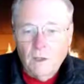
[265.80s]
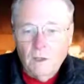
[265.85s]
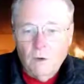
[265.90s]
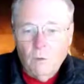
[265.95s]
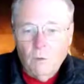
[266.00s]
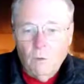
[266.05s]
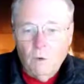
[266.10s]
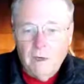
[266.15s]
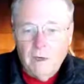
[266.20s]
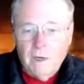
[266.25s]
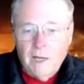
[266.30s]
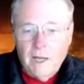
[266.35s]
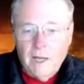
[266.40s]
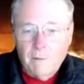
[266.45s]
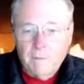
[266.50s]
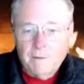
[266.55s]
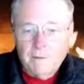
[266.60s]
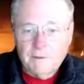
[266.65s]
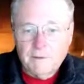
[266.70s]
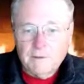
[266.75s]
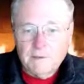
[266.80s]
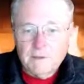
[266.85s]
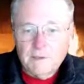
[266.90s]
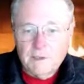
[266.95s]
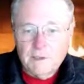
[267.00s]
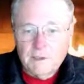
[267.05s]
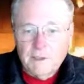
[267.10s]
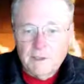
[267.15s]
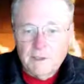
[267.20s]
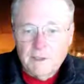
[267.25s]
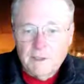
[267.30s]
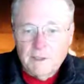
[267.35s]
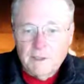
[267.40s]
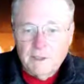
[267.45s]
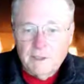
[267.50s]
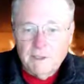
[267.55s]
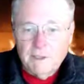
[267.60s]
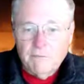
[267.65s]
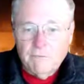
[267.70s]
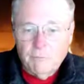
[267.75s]
What happens
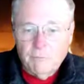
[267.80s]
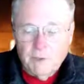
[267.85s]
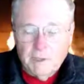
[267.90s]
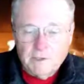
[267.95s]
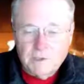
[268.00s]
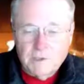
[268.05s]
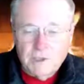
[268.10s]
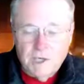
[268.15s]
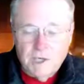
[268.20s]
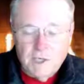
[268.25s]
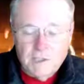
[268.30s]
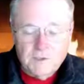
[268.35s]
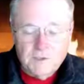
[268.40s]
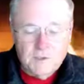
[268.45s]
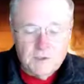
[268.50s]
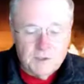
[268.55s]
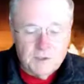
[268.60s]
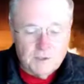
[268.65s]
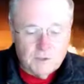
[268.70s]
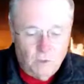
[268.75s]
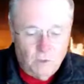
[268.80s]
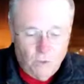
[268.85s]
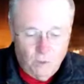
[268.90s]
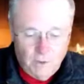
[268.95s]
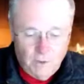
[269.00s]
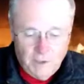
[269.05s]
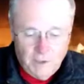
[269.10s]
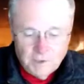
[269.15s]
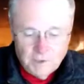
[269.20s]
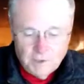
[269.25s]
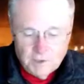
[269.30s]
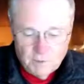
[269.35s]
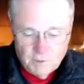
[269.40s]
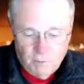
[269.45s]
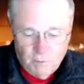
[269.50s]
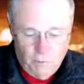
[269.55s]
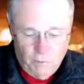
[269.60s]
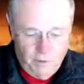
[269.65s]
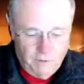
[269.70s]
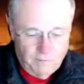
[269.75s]
if we change this correlation to
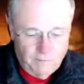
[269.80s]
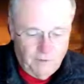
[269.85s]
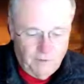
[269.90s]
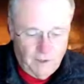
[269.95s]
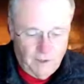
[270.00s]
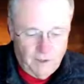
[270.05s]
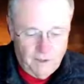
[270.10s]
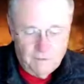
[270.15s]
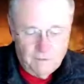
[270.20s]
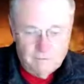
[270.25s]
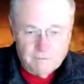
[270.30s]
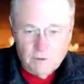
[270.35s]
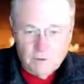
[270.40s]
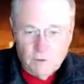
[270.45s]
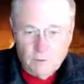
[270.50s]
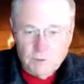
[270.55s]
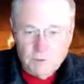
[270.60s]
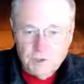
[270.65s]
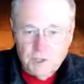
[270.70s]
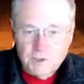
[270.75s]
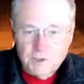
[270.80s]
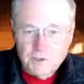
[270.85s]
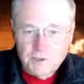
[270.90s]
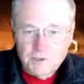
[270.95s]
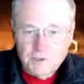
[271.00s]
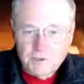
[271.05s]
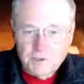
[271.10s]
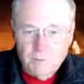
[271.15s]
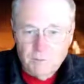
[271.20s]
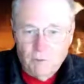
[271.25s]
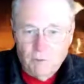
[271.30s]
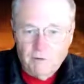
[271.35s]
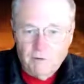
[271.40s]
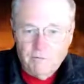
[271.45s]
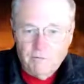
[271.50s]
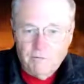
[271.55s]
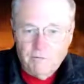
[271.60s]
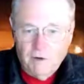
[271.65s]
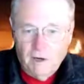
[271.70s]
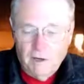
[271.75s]
0.5? So we'll change this to
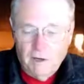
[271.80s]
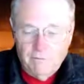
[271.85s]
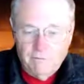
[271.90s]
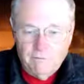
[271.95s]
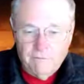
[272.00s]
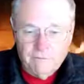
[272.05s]
0.5.